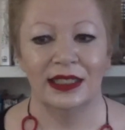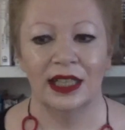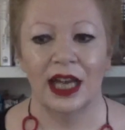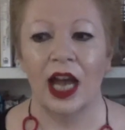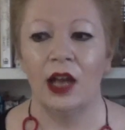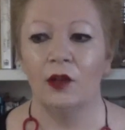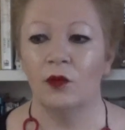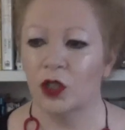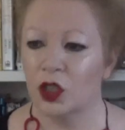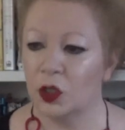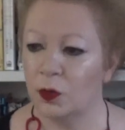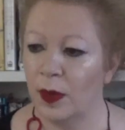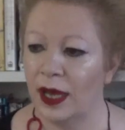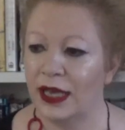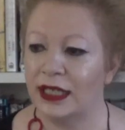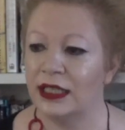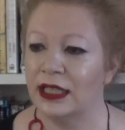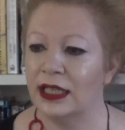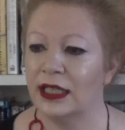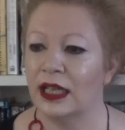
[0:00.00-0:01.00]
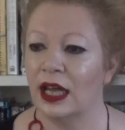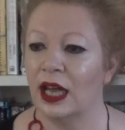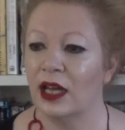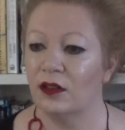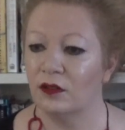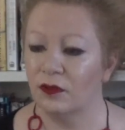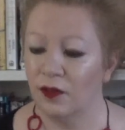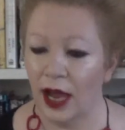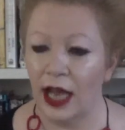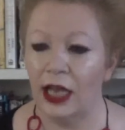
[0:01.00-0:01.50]
and respecting and
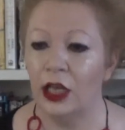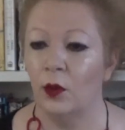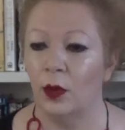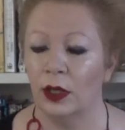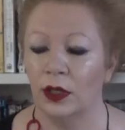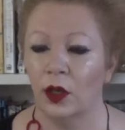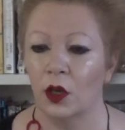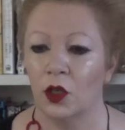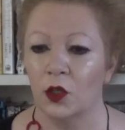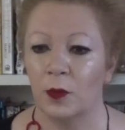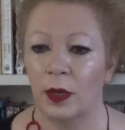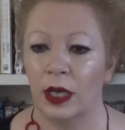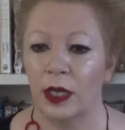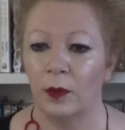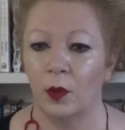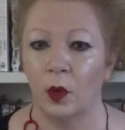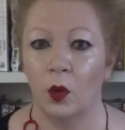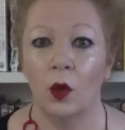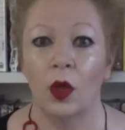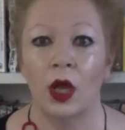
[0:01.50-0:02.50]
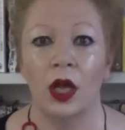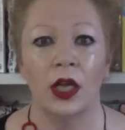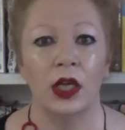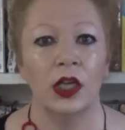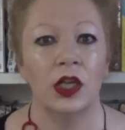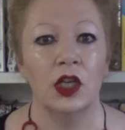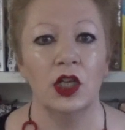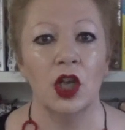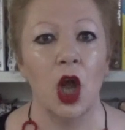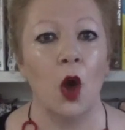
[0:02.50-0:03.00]
valuing those people,
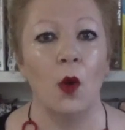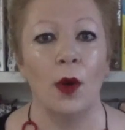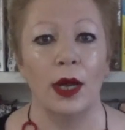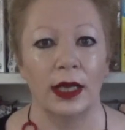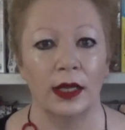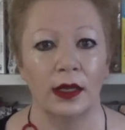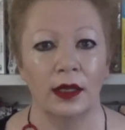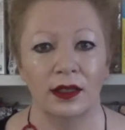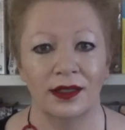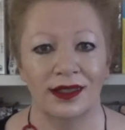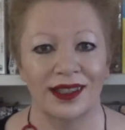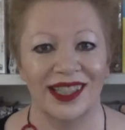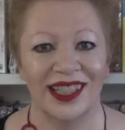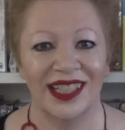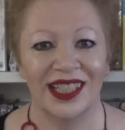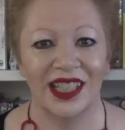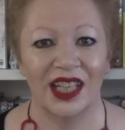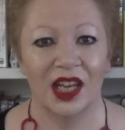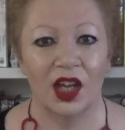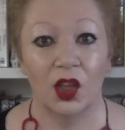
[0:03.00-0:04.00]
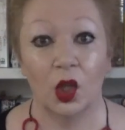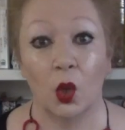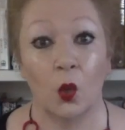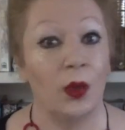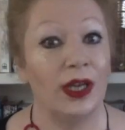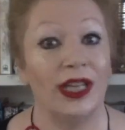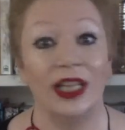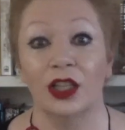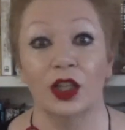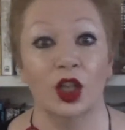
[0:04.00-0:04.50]
knowing that we
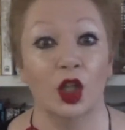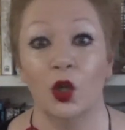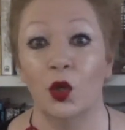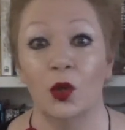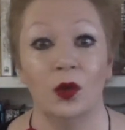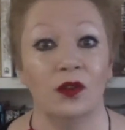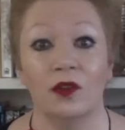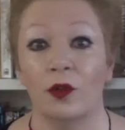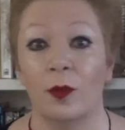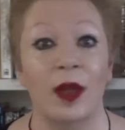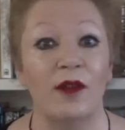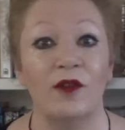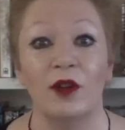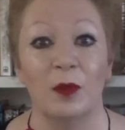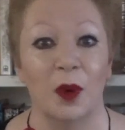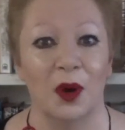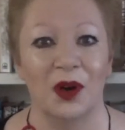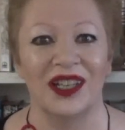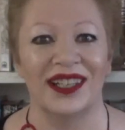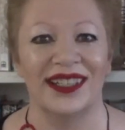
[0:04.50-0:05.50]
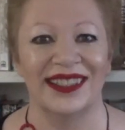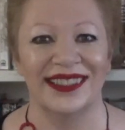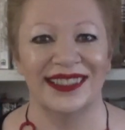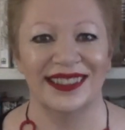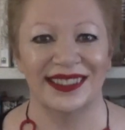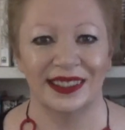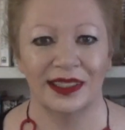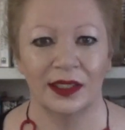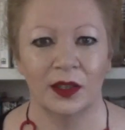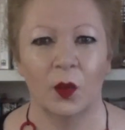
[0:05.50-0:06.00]
can learn from everybody.
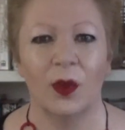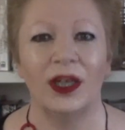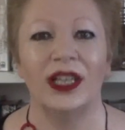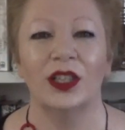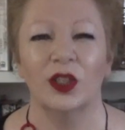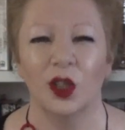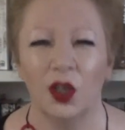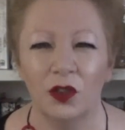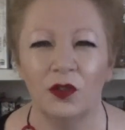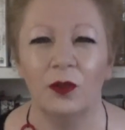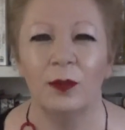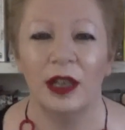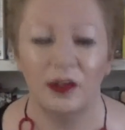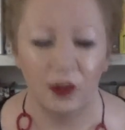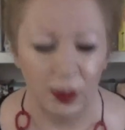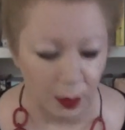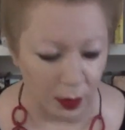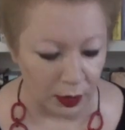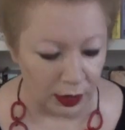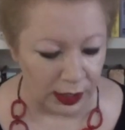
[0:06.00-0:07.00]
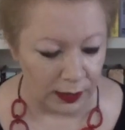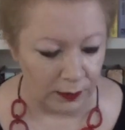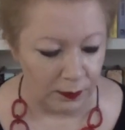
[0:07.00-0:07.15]
We can learn from everybody.